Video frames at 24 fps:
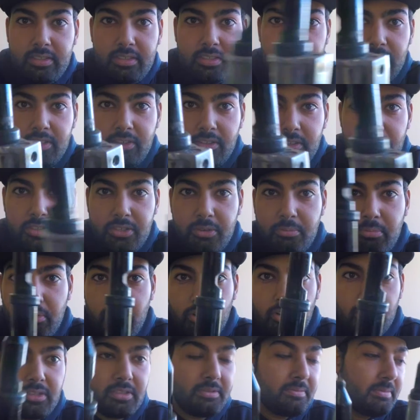So you've got the two
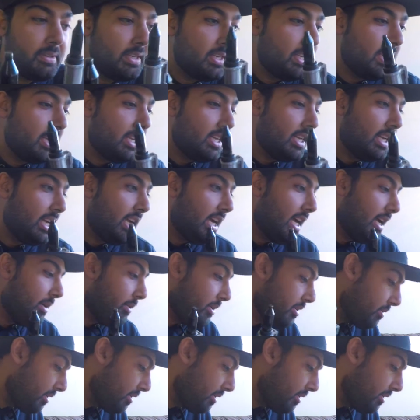prongs. And what you